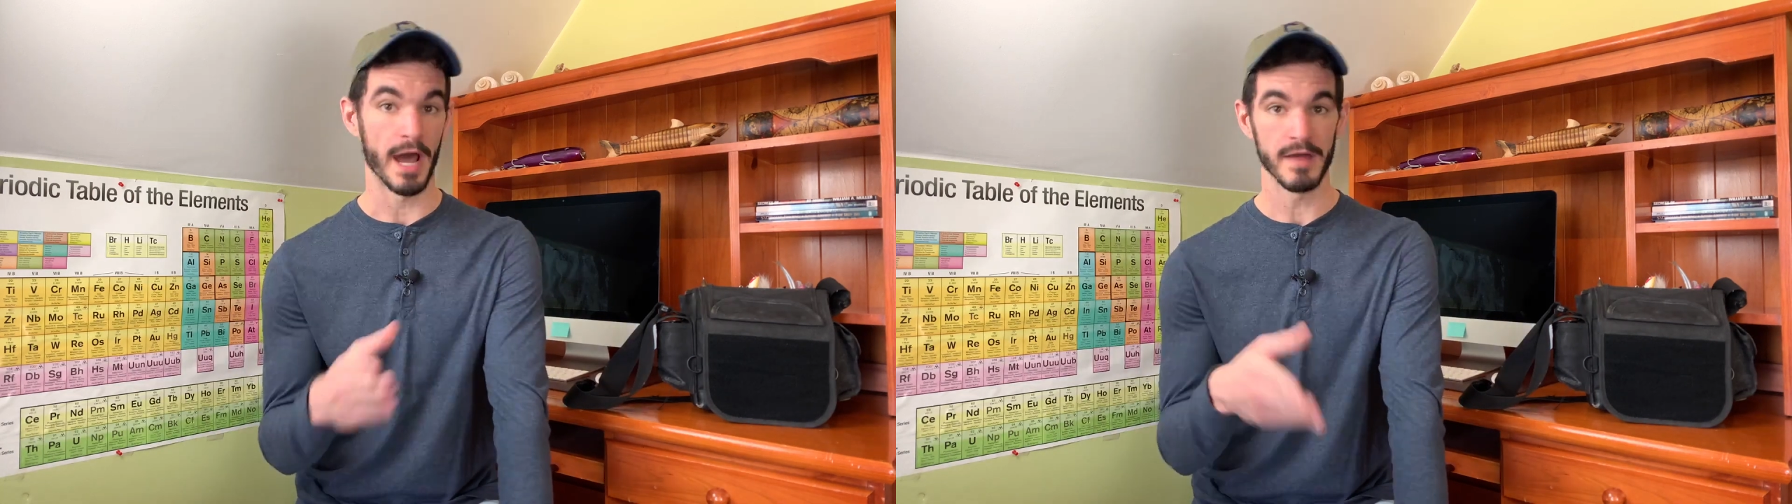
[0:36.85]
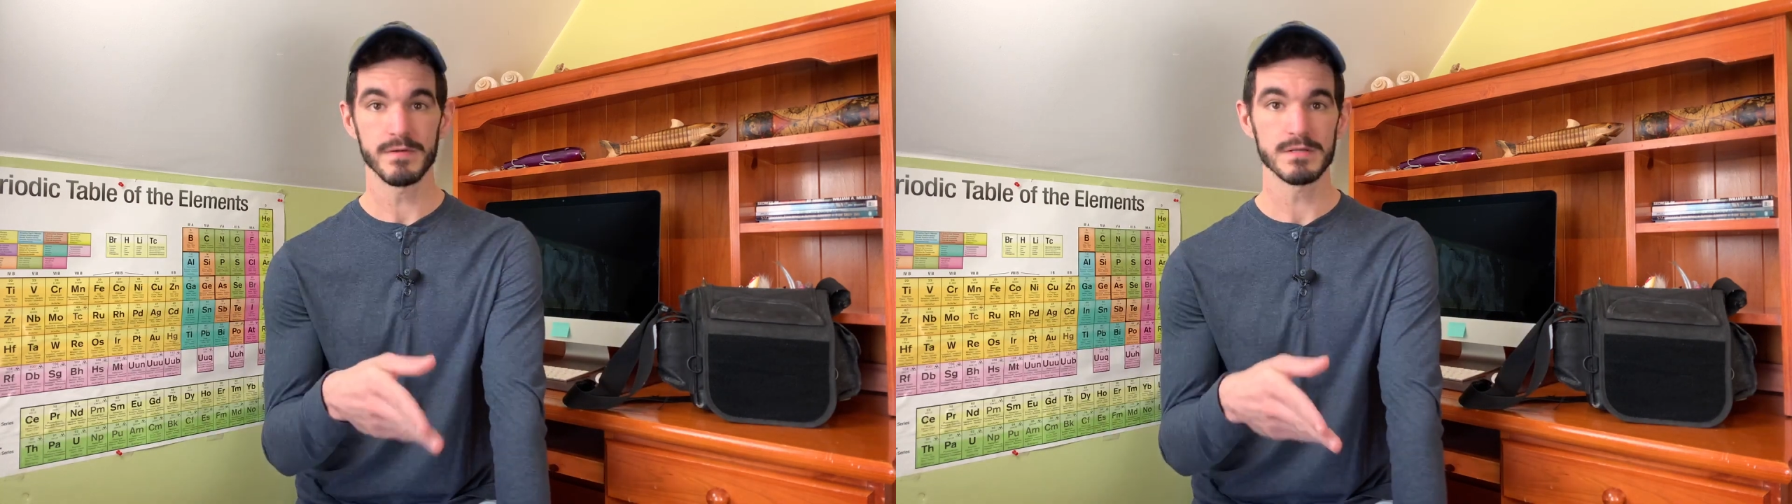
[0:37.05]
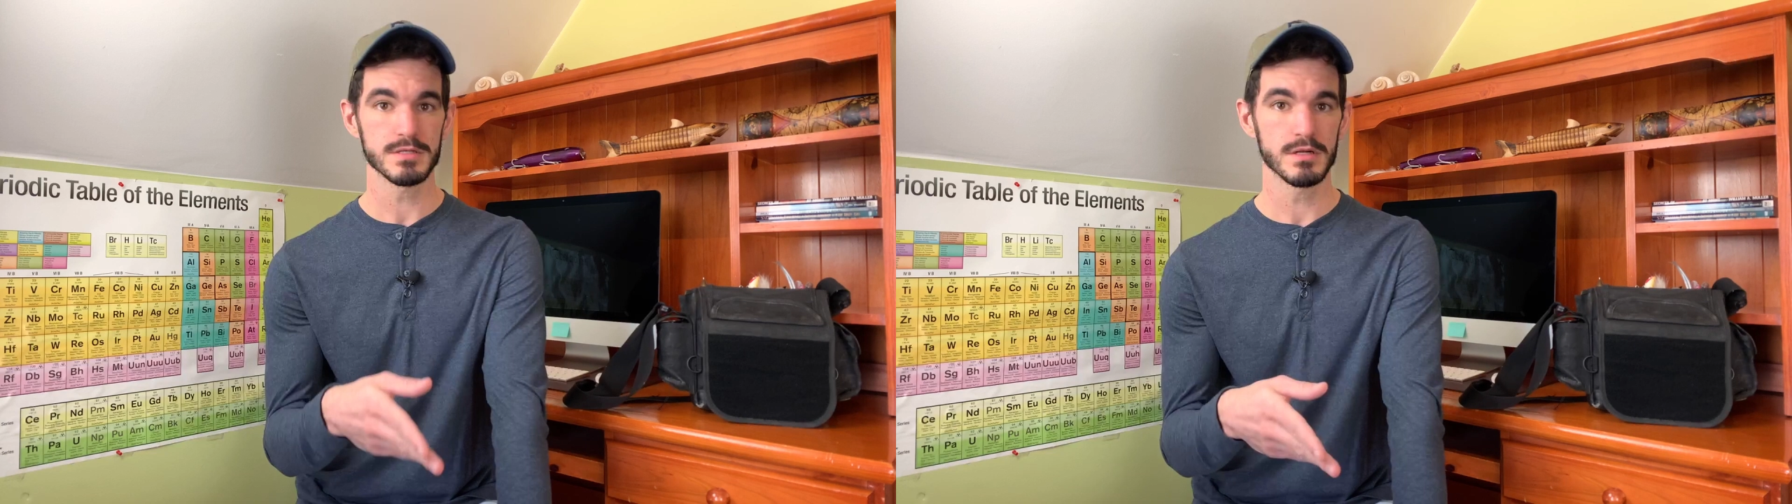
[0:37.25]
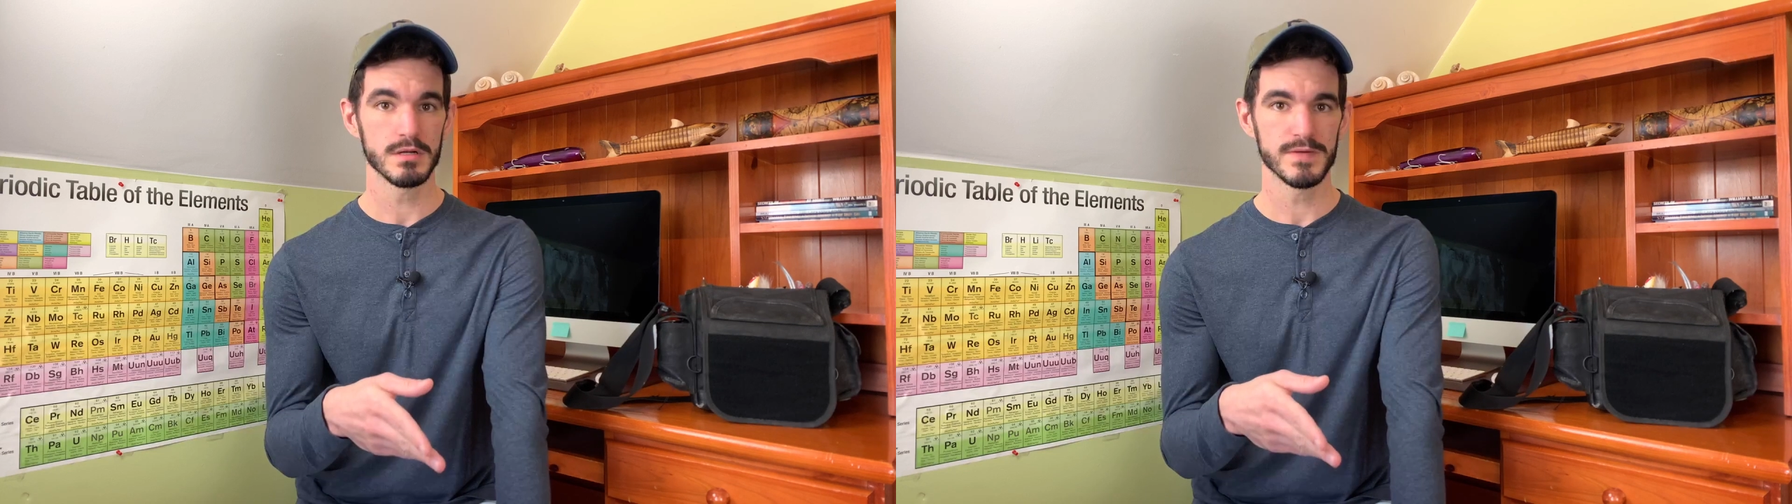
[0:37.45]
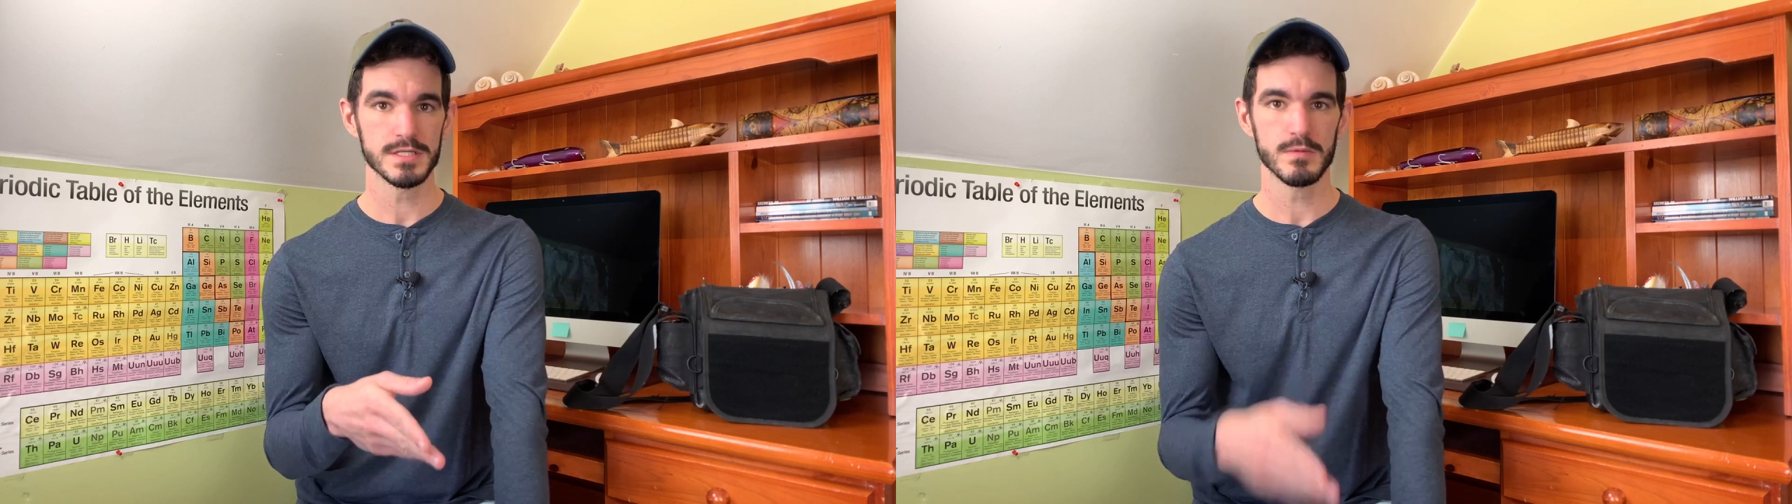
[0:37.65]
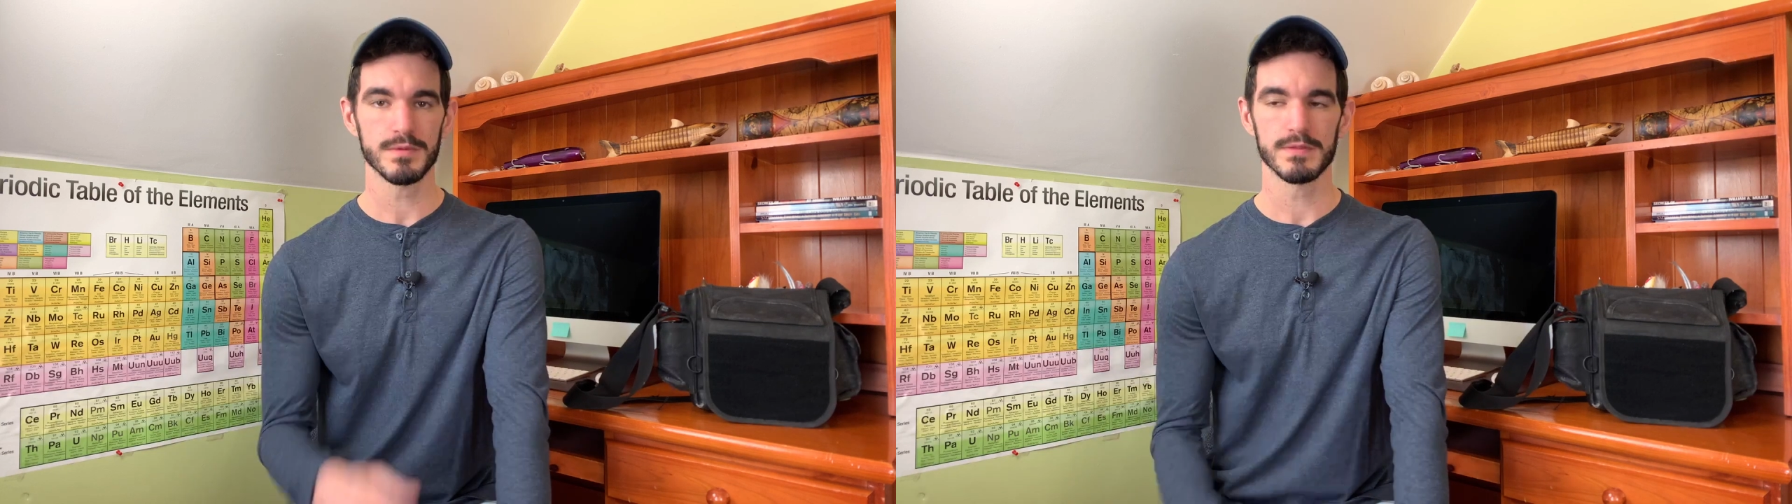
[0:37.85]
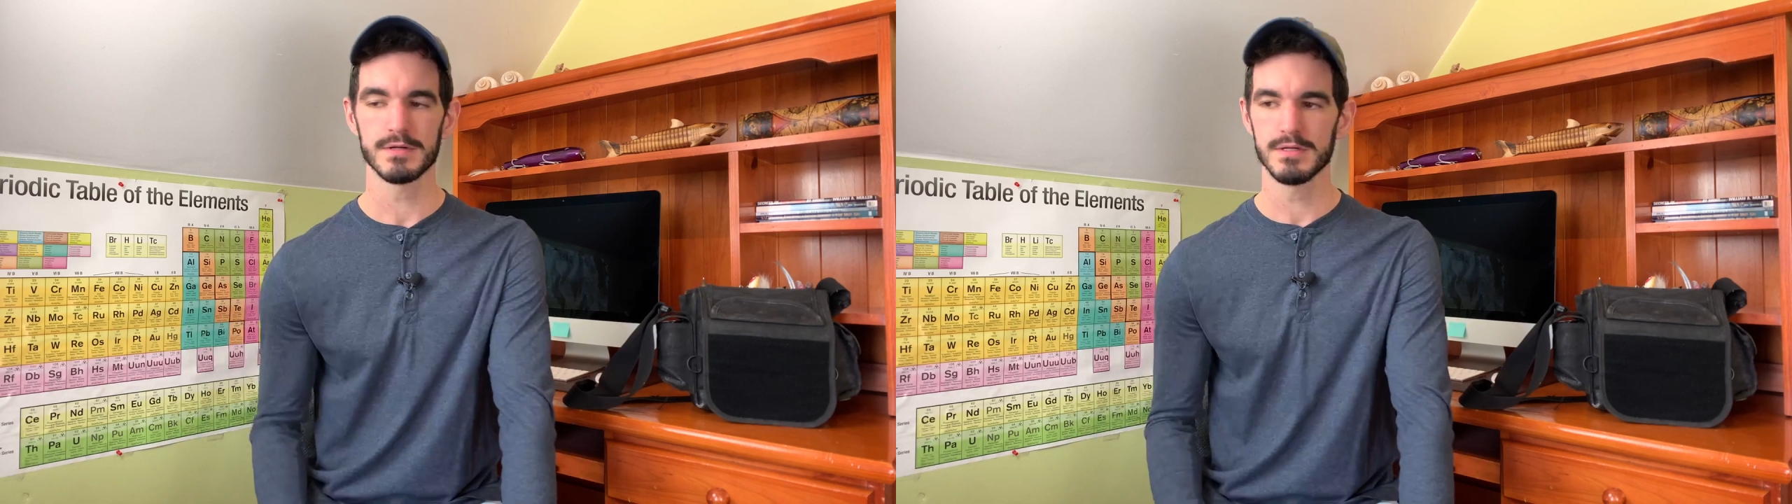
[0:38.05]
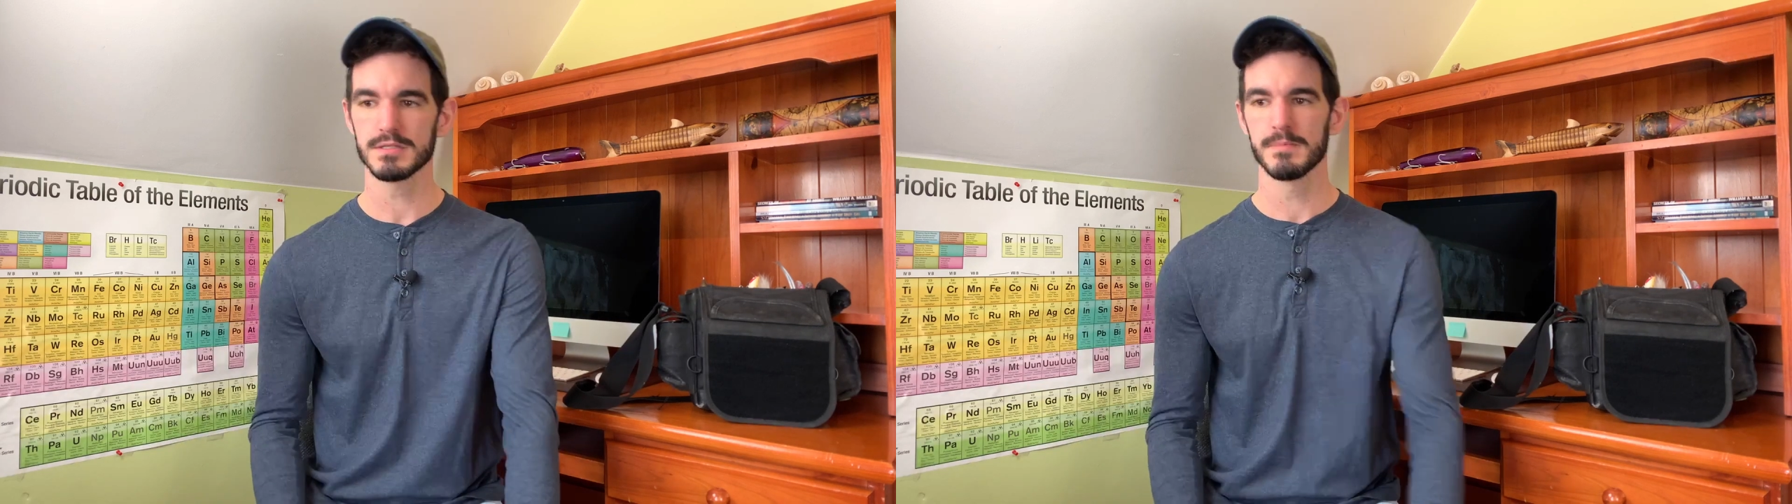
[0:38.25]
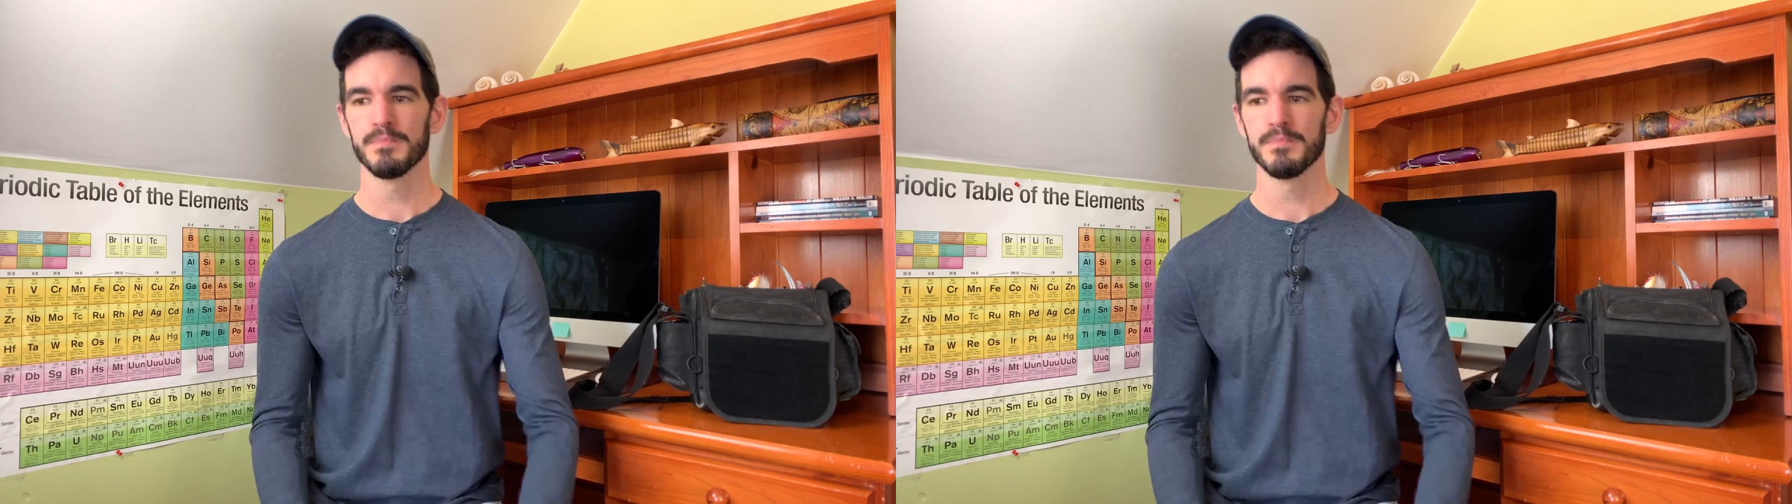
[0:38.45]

first started fishing with lures